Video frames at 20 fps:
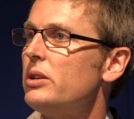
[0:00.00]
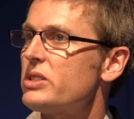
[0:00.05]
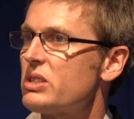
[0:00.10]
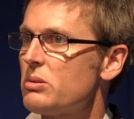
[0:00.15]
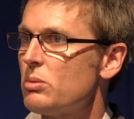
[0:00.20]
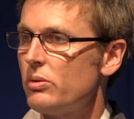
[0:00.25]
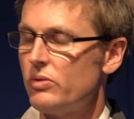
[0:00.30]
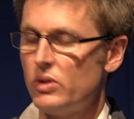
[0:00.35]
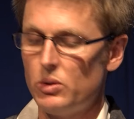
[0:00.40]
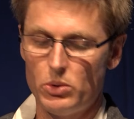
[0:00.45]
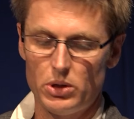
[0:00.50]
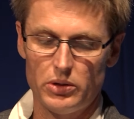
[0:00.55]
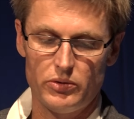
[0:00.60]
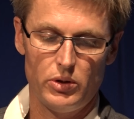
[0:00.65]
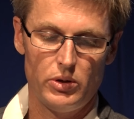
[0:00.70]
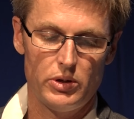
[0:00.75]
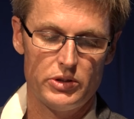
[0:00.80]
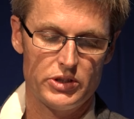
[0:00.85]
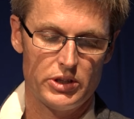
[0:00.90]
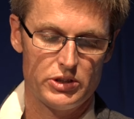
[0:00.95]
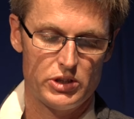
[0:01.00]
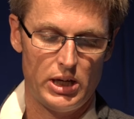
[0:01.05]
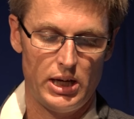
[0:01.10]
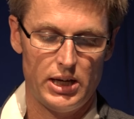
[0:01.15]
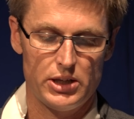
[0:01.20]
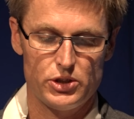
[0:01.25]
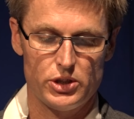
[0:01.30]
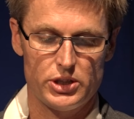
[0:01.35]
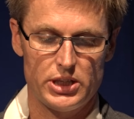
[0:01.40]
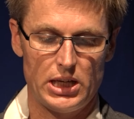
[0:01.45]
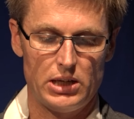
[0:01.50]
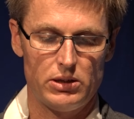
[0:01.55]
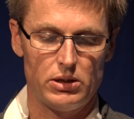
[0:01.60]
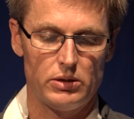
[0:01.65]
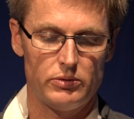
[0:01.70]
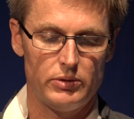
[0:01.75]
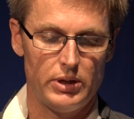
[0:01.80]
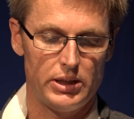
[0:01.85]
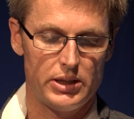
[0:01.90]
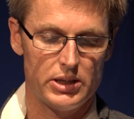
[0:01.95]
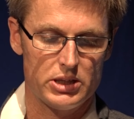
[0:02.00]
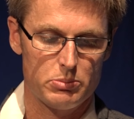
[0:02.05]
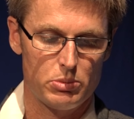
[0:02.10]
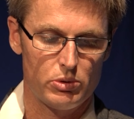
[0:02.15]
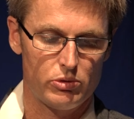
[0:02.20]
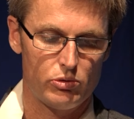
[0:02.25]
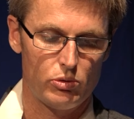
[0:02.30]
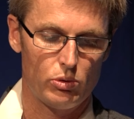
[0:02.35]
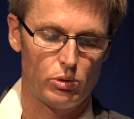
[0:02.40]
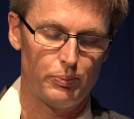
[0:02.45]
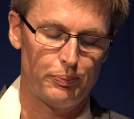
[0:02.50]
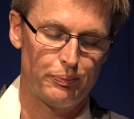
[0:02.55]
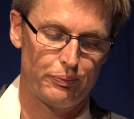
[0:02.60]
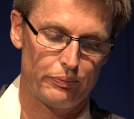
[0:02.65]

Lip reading: Some of you will have heard Sajahajatara read this before.